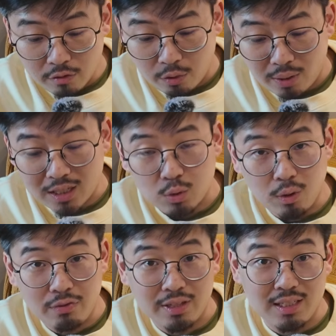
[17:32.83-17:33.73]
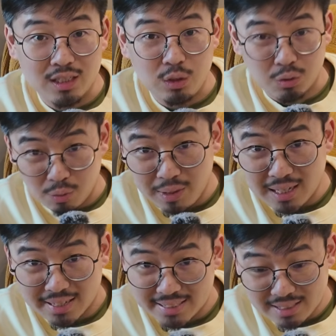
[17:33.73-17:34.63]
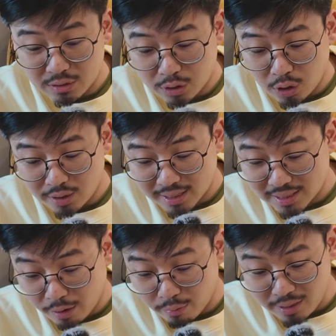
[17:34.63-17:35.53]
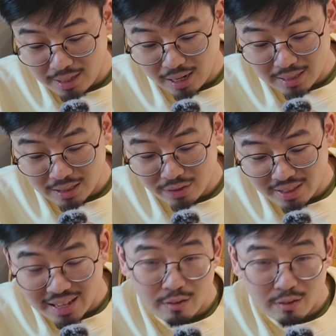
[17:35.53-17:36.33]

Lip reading: For what it's worth, it does look to me like Steel Song decks currently aren't even